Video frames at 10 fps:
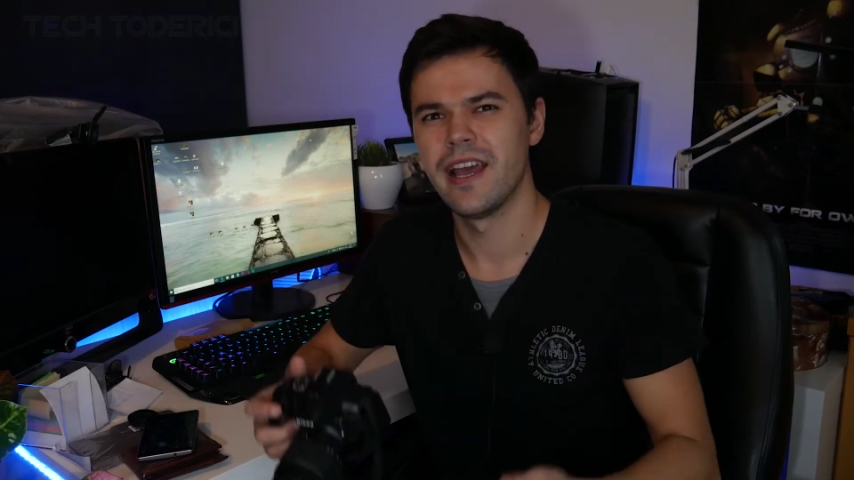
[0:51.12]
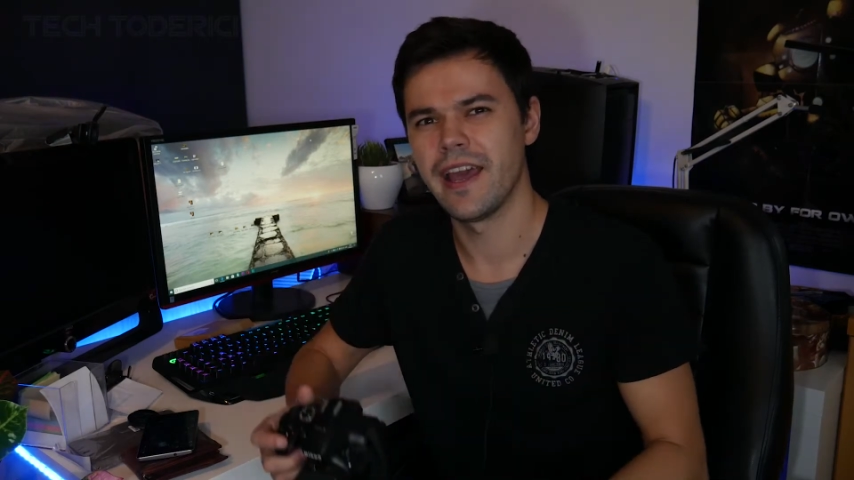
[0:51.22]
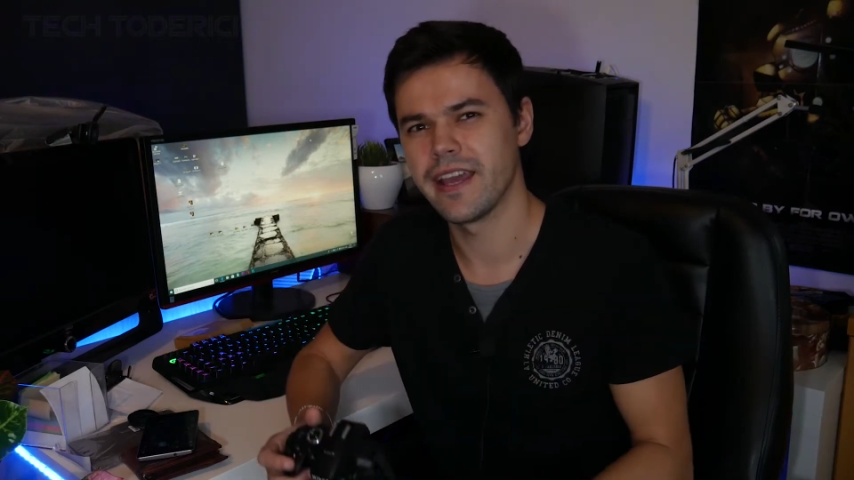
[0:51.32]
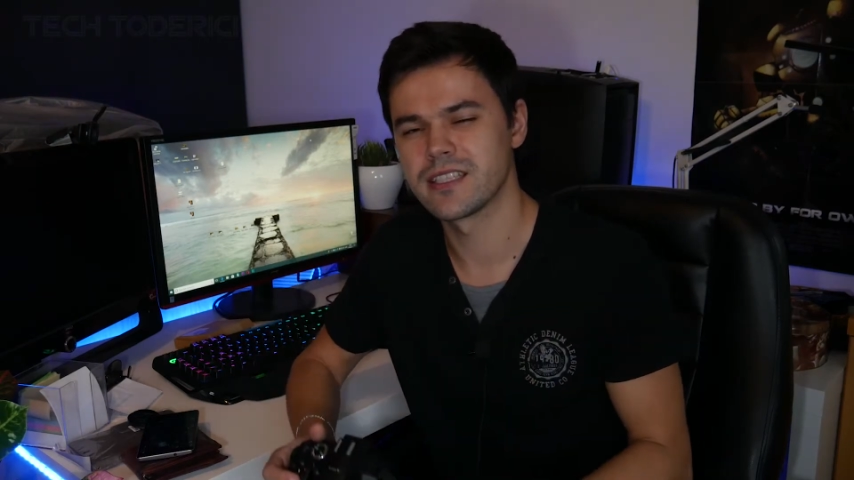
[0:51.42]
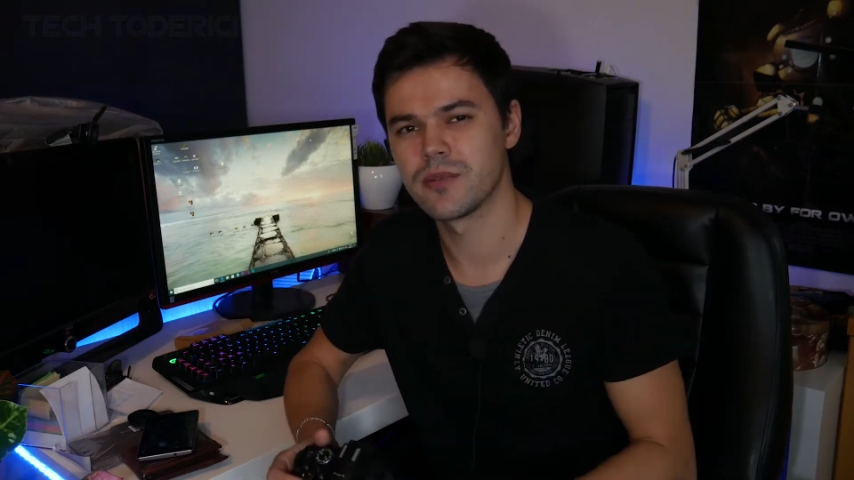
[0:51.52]
I
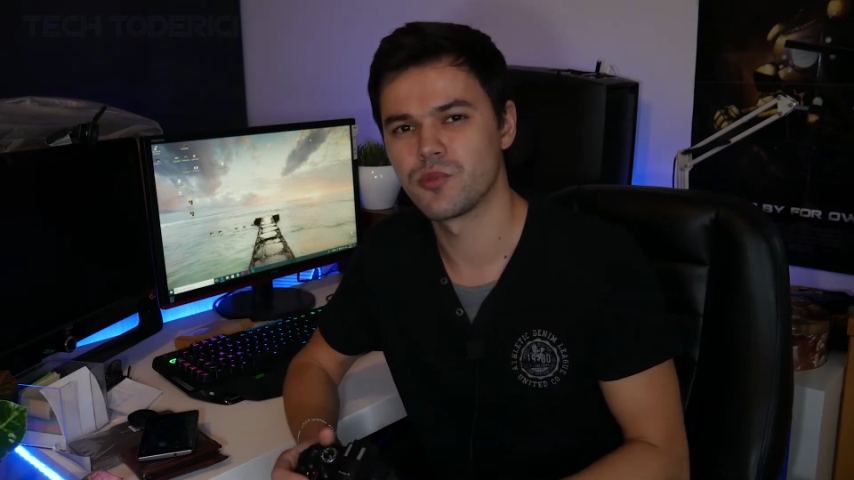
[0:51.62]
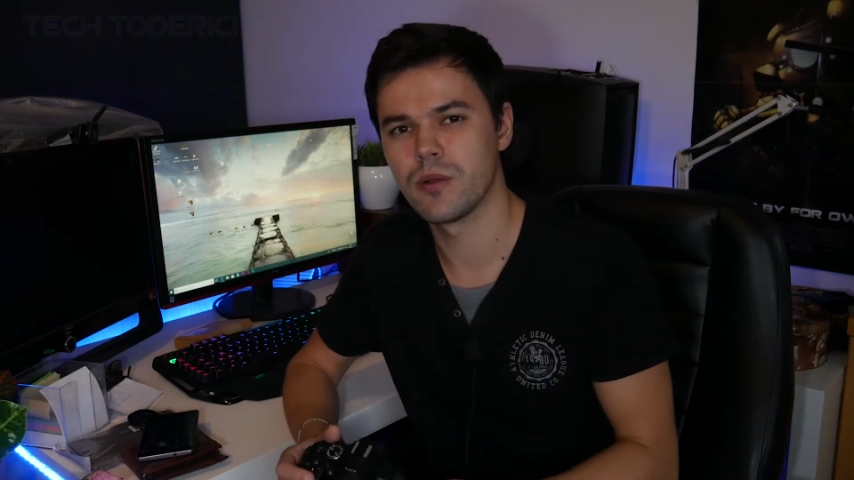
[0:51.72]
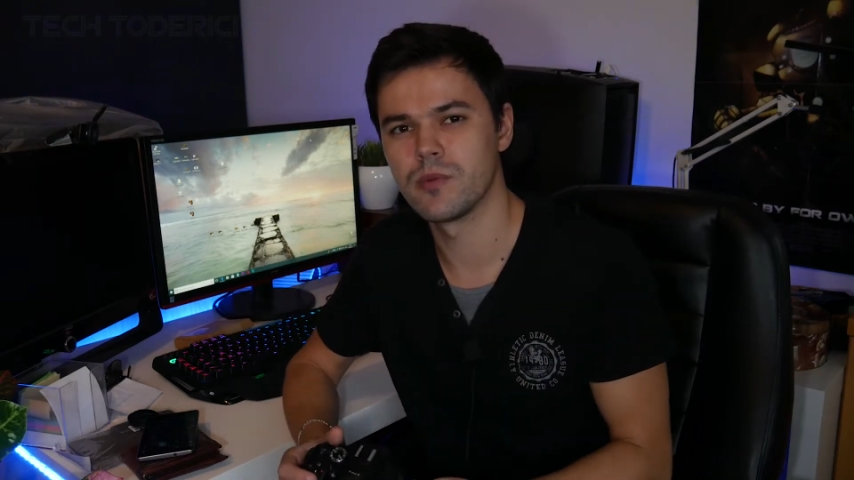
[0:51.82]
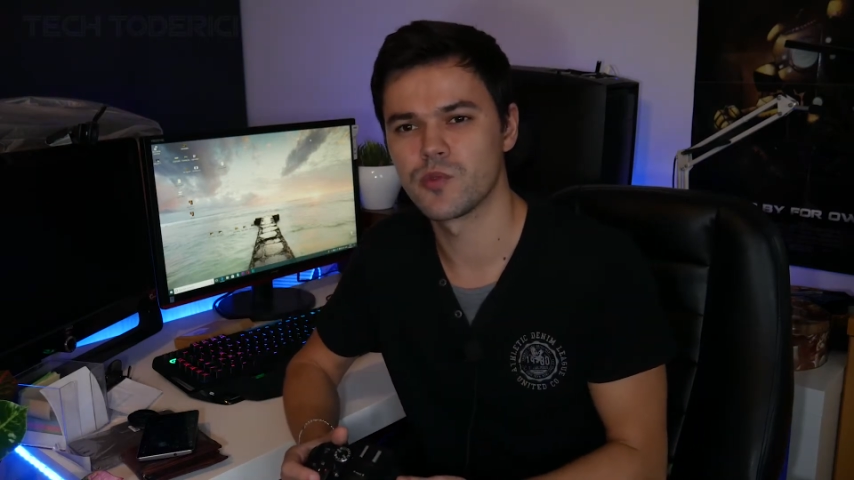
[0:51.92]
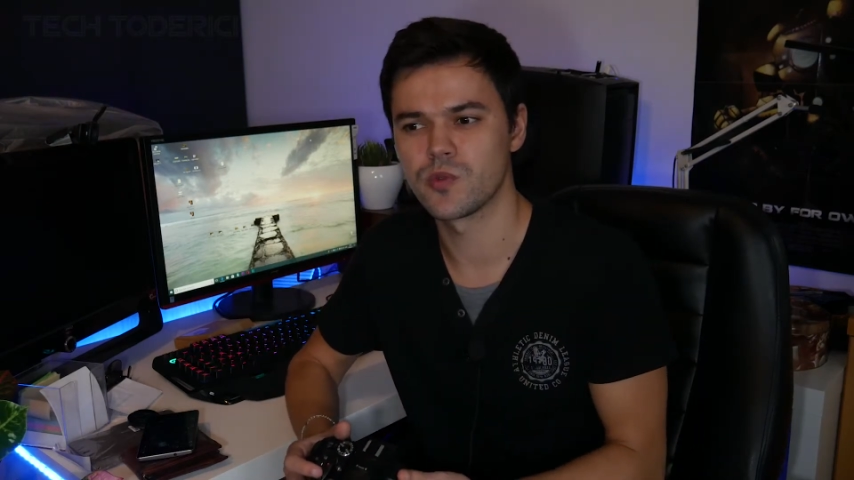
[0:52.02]
had some
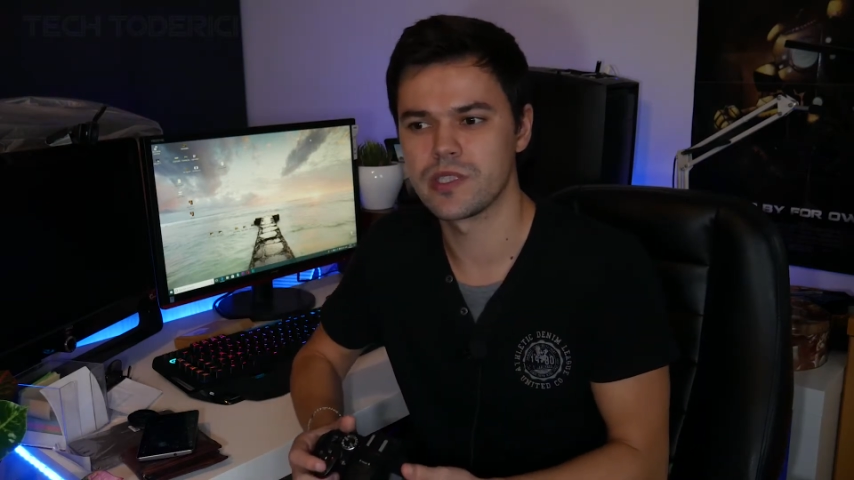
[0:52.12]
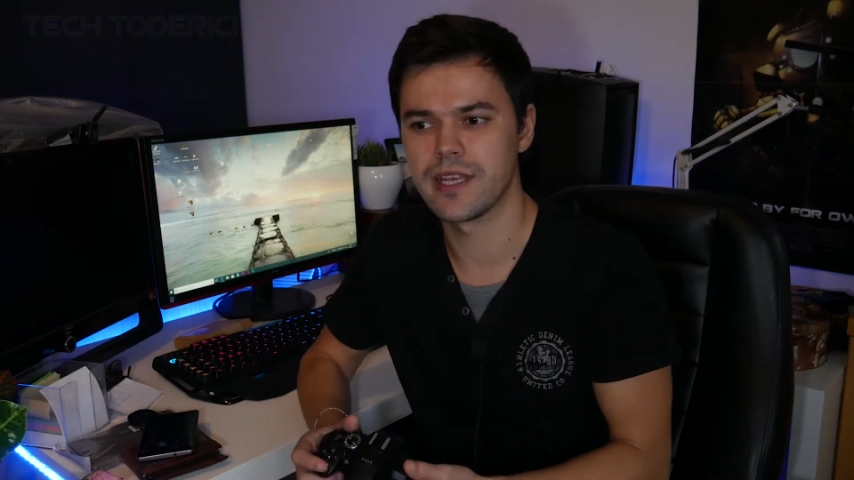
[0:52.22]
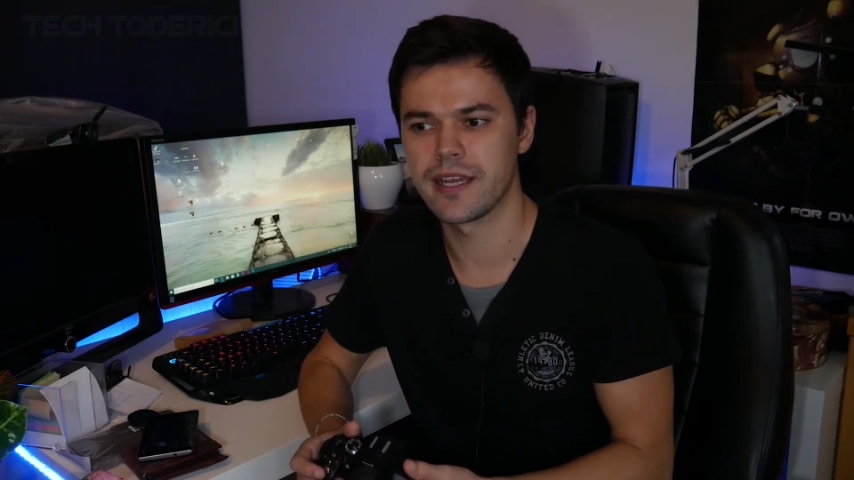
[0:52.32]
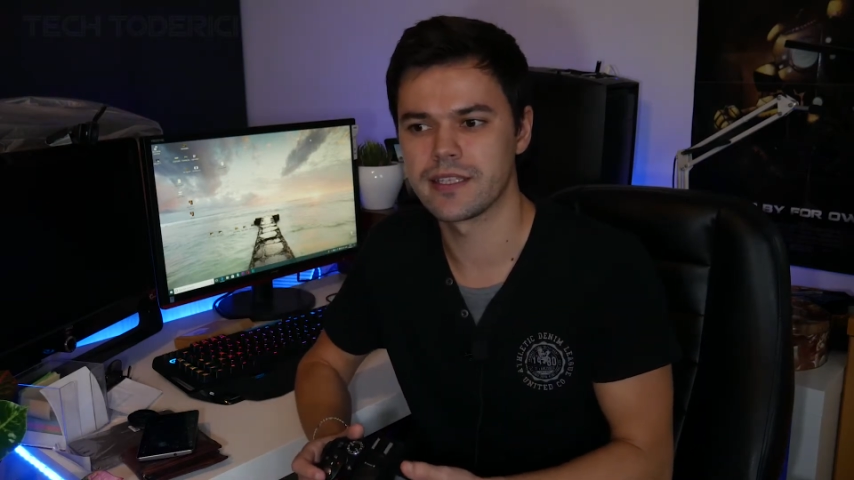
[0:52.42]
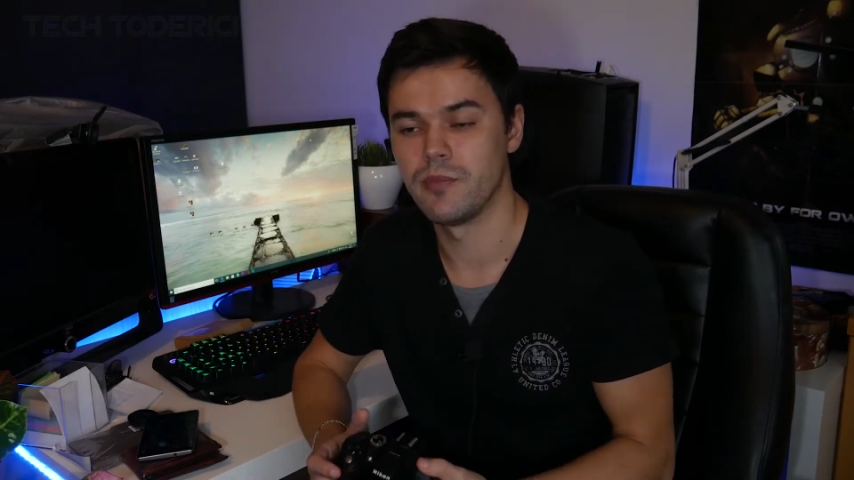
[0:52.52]
problems with that.